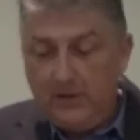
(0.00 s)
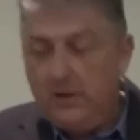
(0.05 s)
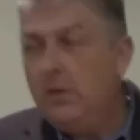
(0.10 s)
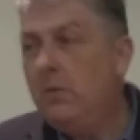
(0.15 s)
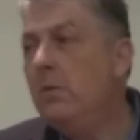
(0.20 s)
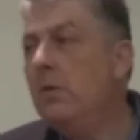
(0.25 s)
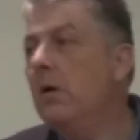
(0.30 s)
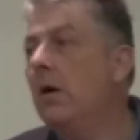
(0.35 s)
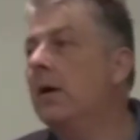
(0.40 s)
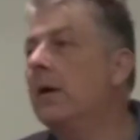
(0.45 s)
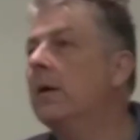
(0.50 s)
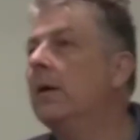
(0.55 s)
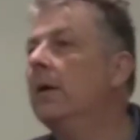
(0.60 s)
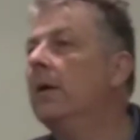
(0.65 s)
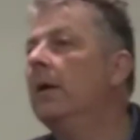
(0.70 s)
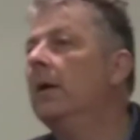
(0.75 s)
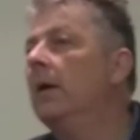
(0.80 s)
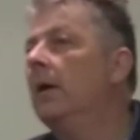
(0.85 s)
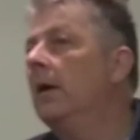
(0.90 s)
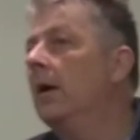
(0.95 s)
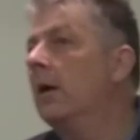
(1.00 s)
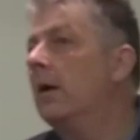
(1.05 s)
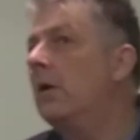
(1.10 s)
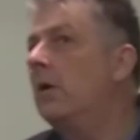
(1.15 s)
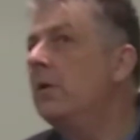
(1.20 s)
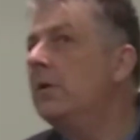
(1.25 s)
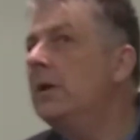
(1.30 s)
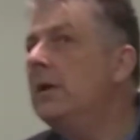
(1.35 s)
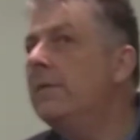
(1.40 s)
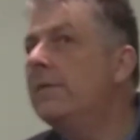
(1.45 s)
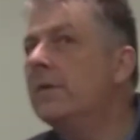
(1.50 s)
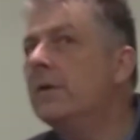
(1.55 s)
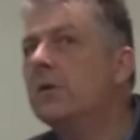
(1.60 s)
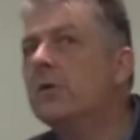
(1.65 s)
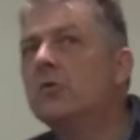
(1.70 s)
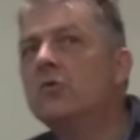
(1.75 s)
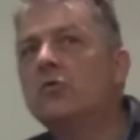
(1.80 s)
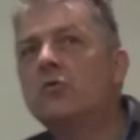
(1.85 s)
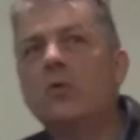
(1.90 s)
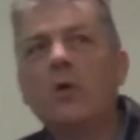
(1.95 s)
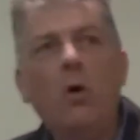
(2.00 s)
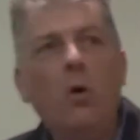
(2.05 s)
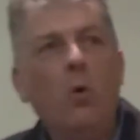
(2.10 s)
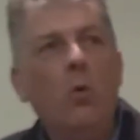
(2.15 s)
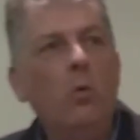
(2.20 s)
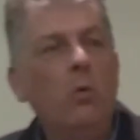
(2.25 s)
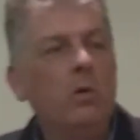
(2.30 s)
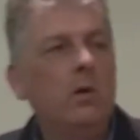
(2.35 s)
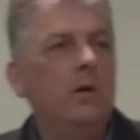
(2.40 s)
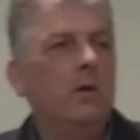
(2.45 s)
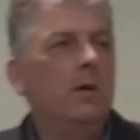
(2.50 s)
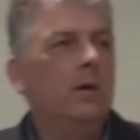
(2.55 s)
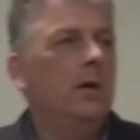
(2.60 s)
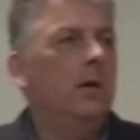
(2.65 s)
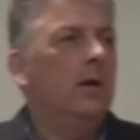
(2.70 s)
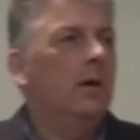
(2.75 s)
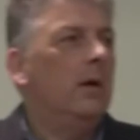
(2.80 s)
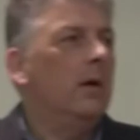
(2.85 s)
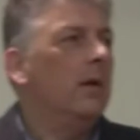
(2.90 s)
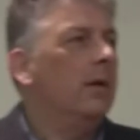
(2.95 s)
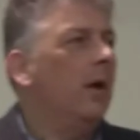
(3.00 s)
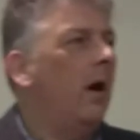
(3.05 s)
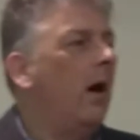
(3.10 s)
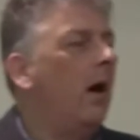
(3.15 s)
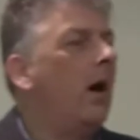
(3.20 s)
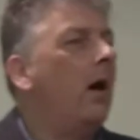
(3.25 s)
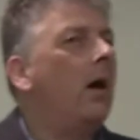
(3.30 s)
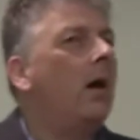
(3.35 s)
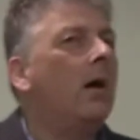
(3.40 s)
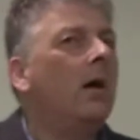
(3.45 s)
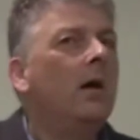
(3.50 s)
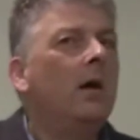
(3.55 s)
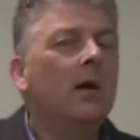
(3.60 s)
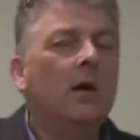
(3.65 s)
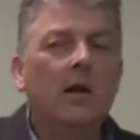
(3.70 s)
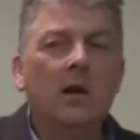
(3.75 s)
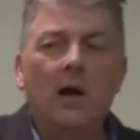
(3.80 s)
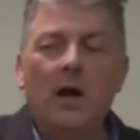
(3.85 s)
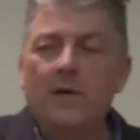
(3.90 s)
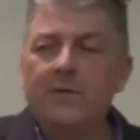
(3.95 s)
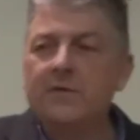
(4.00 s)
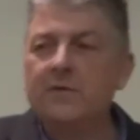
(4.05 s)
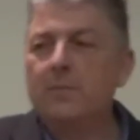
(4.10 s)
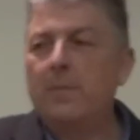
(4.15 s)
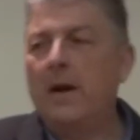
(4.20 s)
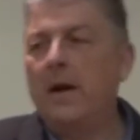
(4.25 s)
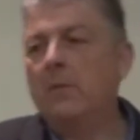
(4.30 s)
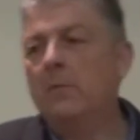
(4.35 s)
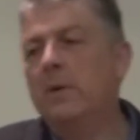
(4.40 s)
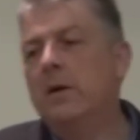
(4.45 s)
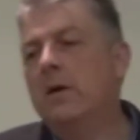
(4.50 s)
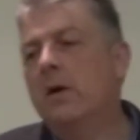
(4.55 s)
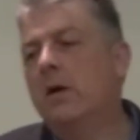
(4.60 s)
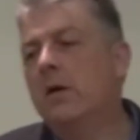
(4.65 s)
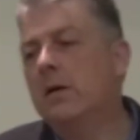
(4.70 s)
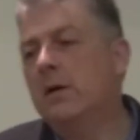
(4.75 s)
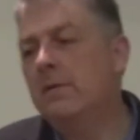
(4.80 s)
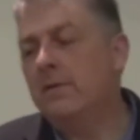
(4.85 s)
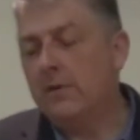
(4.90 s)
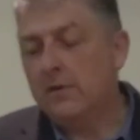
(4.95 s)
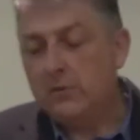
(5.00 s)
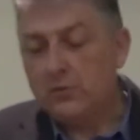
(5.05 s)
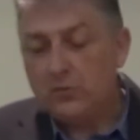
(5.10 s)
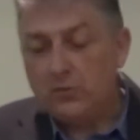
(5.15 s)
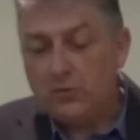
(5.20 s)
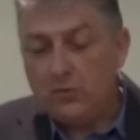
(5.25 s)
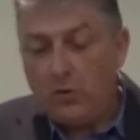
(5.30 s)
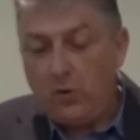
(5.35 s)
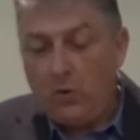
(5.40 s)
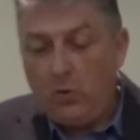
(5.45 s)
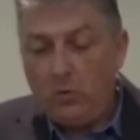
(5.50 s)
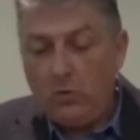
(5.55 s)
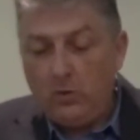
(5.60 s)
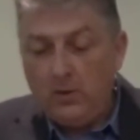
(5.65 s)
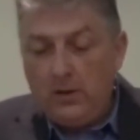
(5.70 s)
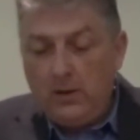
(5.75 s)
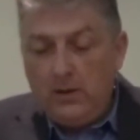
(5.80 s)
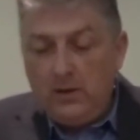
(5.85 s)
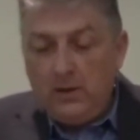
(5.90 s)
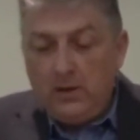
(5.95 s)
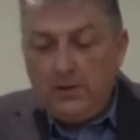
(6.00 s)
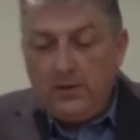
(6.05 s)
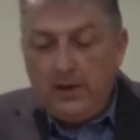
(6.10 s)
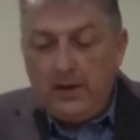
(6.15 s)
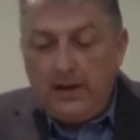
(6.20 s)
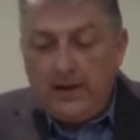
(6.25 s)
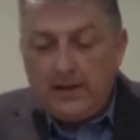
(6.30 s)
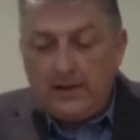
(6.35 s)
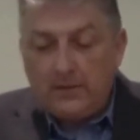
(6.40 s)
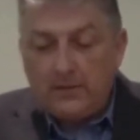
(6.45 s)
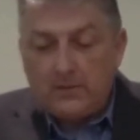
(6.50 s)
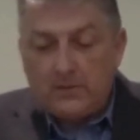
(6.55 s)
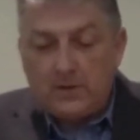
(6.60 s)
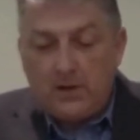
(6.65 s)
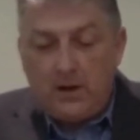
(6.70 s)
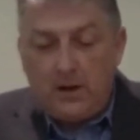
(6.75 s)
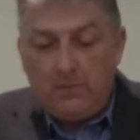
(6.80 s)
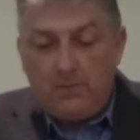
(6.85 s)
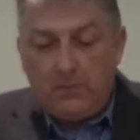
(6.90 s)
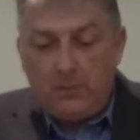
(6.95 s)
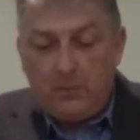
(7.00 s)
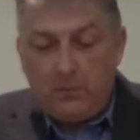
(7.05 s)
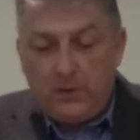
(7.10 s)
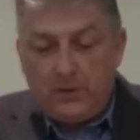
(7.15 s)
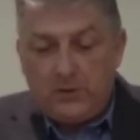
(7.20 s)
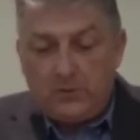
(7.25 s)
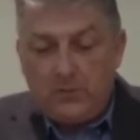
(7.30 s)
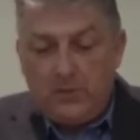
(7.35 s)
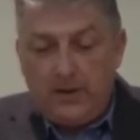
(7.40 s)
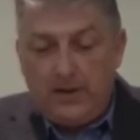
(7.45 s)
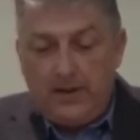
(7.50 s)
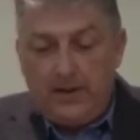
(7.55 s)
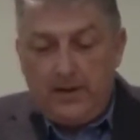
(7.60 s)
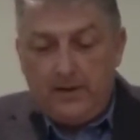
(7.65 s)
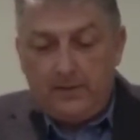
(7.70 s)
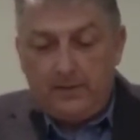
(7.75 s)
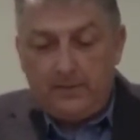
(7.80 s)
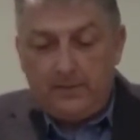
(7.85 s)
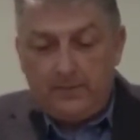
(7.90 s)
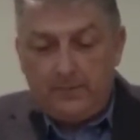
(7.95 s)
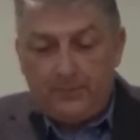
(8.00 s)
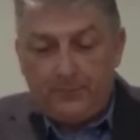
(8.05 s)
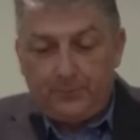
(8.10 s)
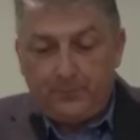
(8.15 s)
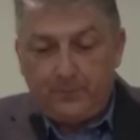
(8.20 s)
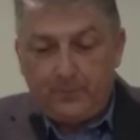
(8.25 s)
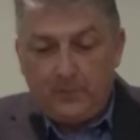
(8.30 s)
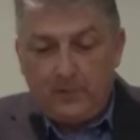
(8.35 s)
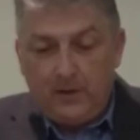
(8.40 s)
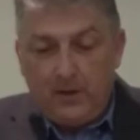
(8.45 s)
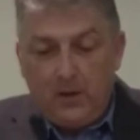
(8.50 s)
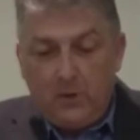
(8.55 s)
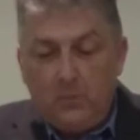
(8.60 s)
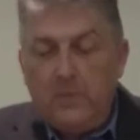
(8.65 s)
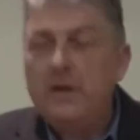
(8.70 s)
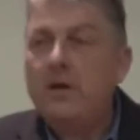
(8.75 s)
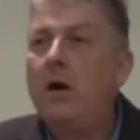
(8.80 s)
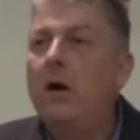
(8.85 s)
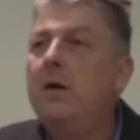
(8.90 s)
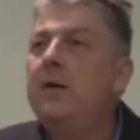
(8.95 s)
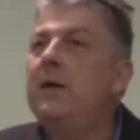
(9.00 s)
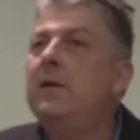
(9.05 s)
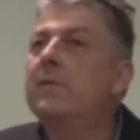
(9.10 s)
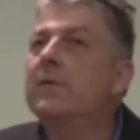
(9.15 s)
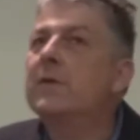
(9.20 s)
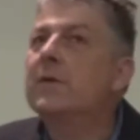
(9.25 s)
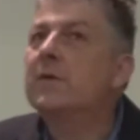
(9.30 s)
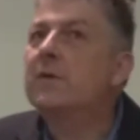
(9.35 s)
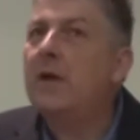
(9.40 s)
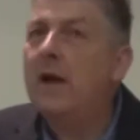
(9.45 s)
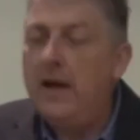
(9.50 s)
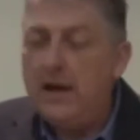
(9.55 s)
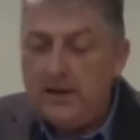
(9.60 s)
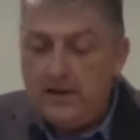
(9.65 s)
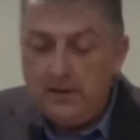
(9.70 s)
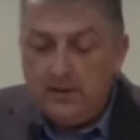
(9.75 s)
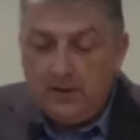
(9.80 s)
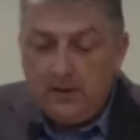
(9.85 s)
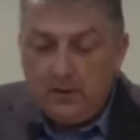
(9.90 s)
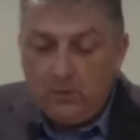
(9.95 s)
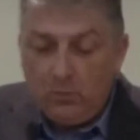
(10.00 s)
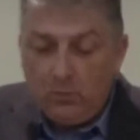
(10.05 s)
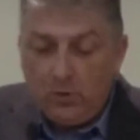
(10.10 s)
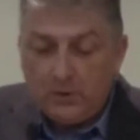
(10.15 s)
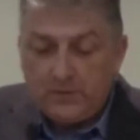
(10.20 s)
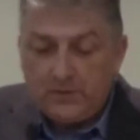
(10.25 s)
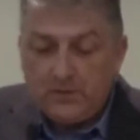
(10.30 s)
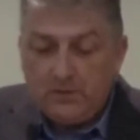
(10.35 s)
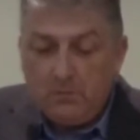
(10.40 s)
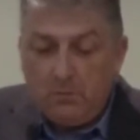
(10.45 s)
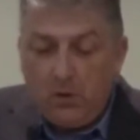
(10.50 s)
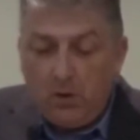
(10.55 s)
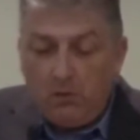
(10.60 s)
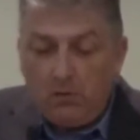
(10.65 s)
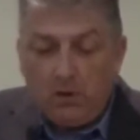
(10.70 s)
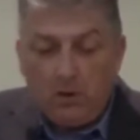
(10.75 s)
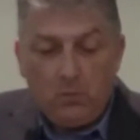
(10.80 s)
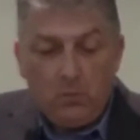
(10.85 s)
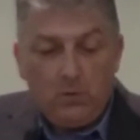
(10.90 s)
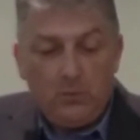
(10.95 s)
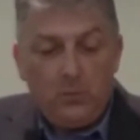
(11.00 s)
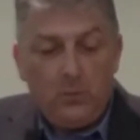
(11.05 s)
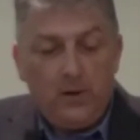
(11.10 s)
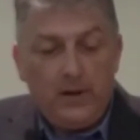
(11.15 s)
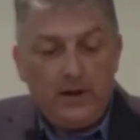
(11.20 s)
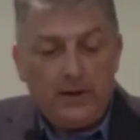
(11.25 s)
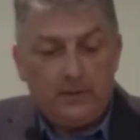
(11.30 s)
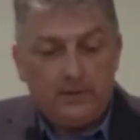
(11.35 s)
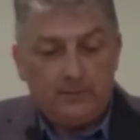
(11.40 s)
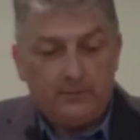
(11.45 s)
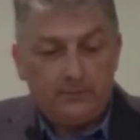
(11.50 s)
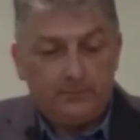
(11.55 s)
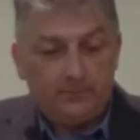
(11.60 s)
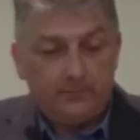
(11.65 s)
You and I can't even control our lifespan. We can't even control the length of time for which we're here. We can't even say what tomorrow will bring.